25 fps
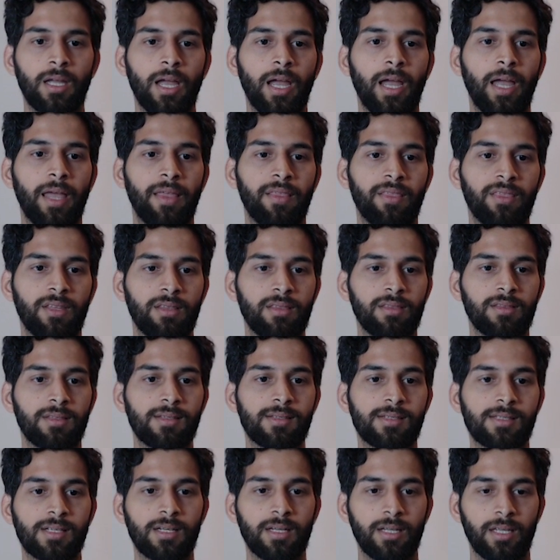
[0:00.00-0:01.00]
And then
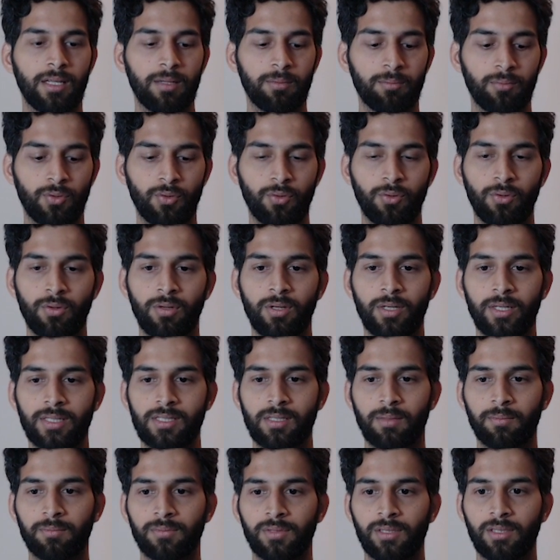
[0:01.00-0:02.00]
this claim role is
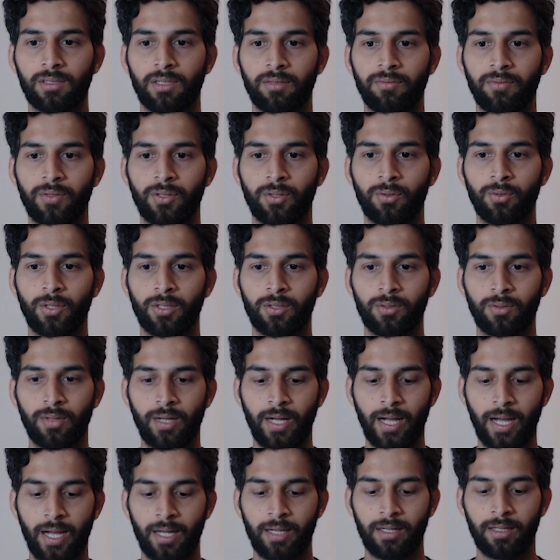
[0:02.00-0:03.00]
something that we're going to
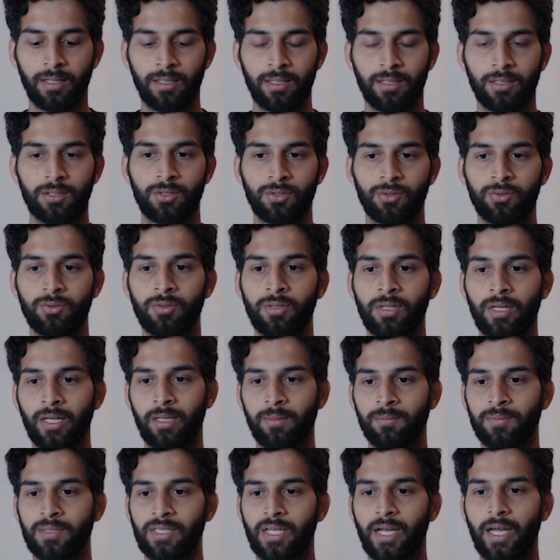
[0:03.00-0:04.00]
add into
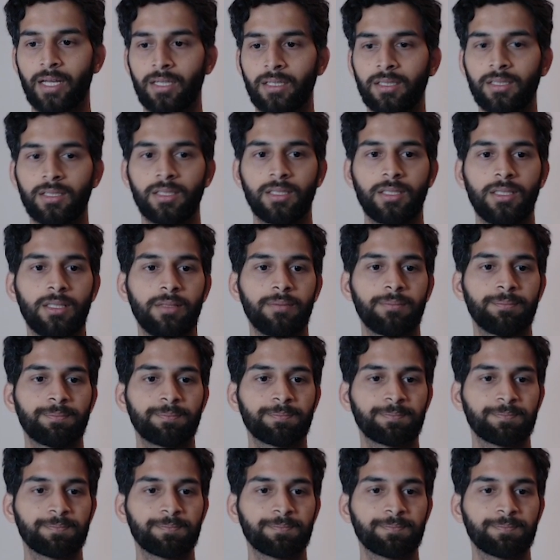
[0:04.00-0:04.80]
claims identity.